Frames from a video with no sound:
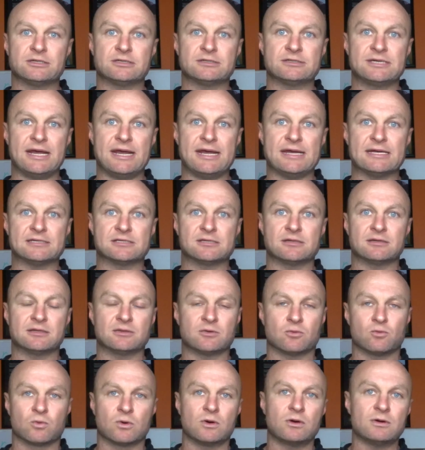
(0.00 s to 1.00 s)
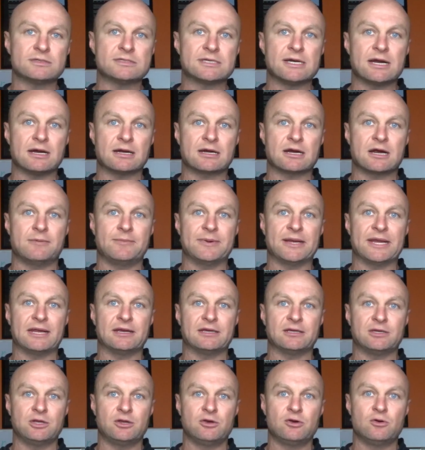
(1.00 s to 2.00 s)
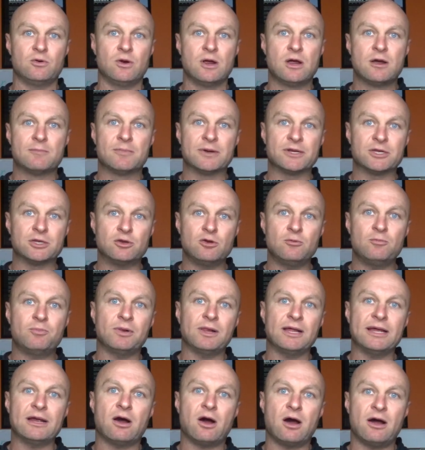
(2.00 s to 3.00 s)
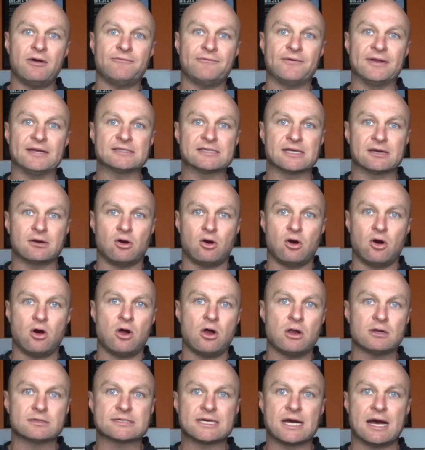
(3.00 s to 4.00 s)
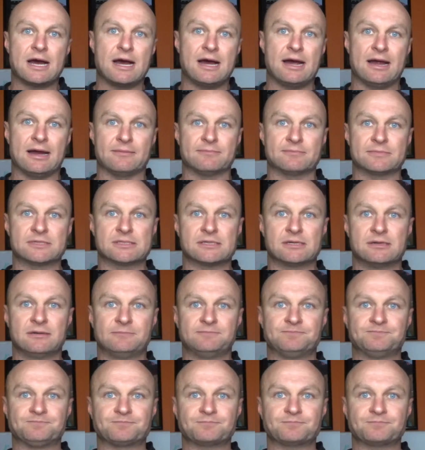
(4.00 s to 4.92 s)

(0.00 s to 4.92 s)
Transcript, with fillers: your day so that the world's not coming at you, but you play offense at all times?